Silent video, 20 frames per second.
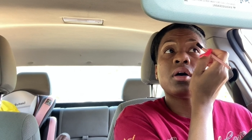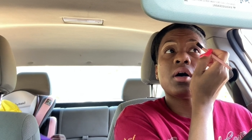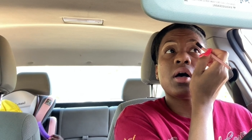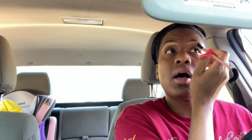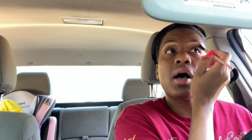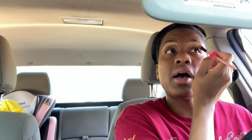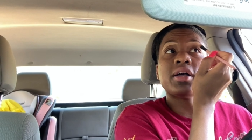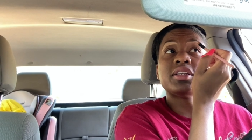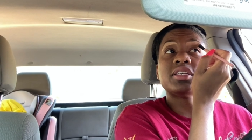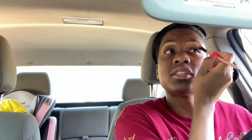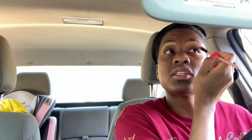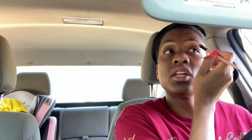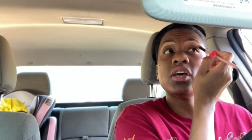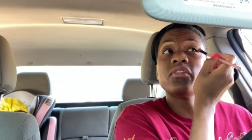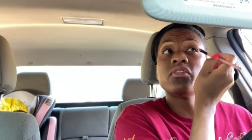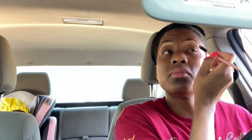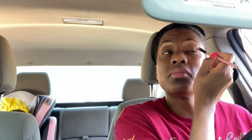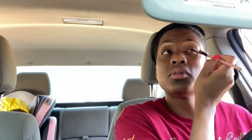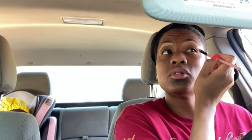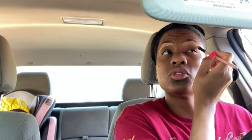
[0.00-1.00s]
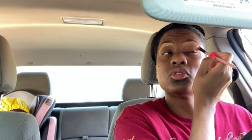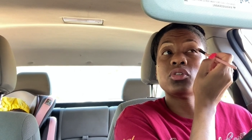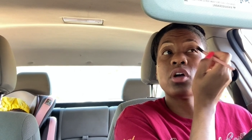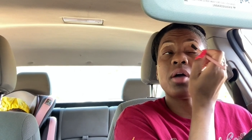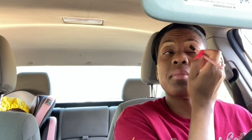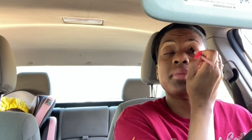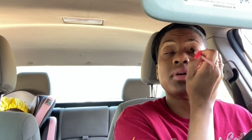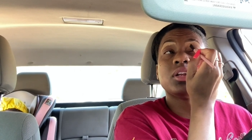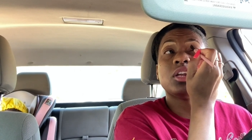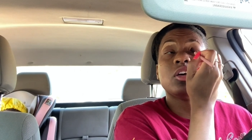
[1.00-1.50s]
I just live in Missouri.
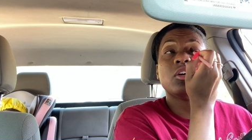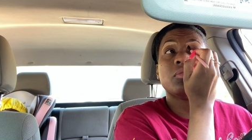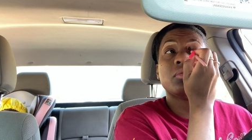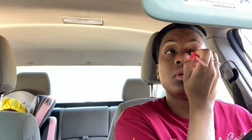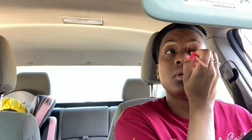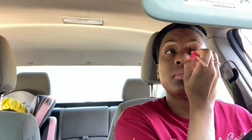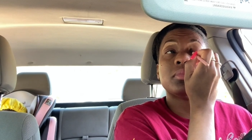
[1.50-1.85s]
I've been living in